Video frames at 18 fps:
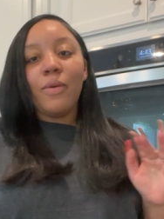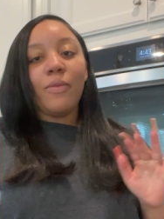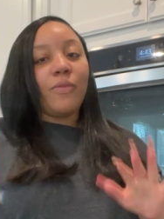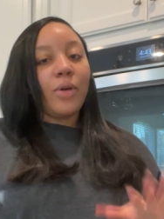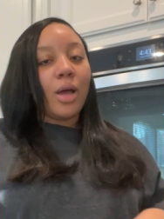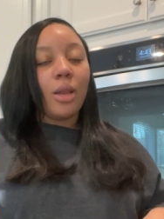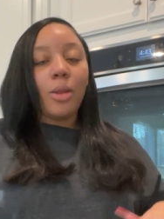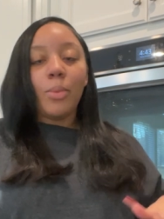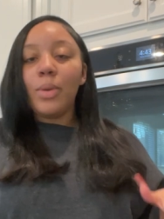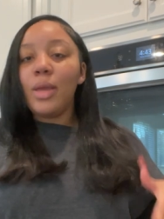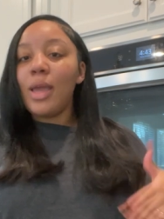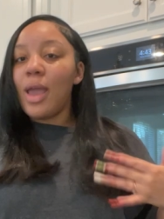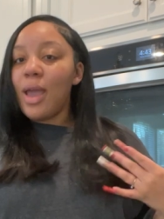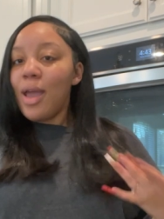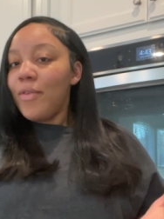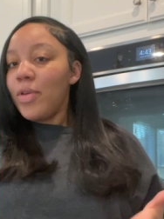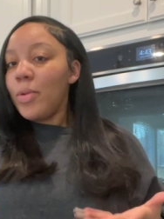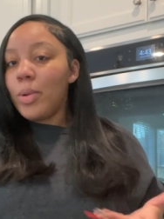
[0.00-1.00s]
follow me
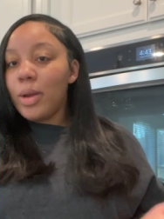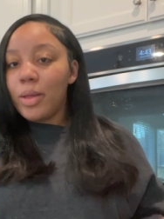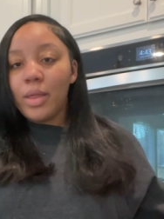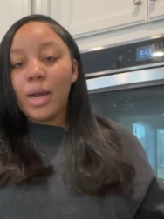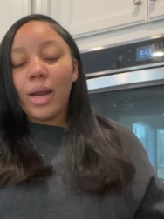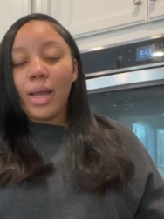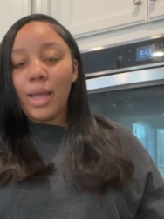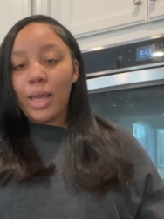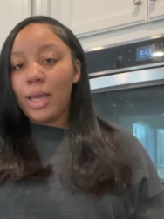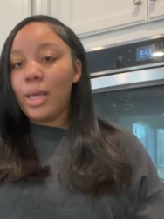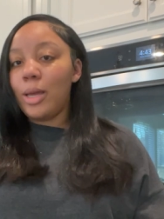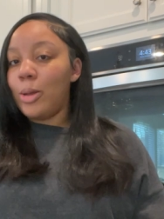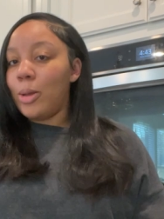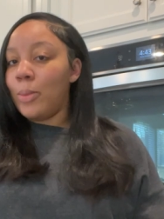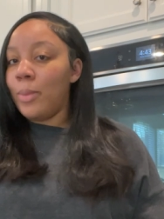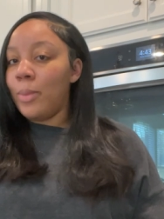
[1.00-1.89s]
everywhere that I am,